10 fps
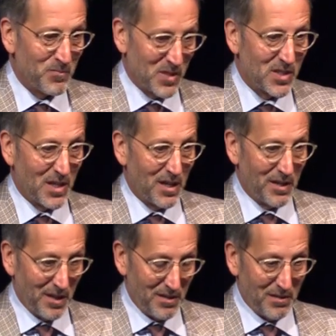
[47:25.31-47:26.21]

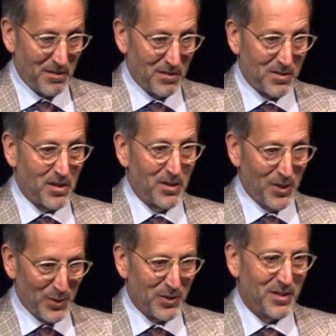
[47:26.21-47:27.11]
satellite. It's called,
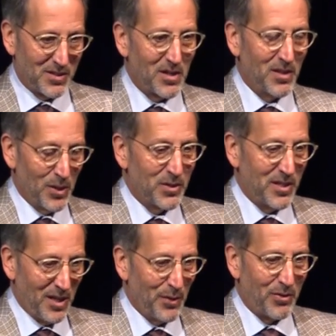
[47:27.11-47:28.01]
o, it's called
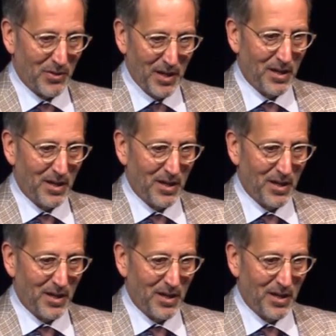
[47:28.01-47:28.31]
OCO3.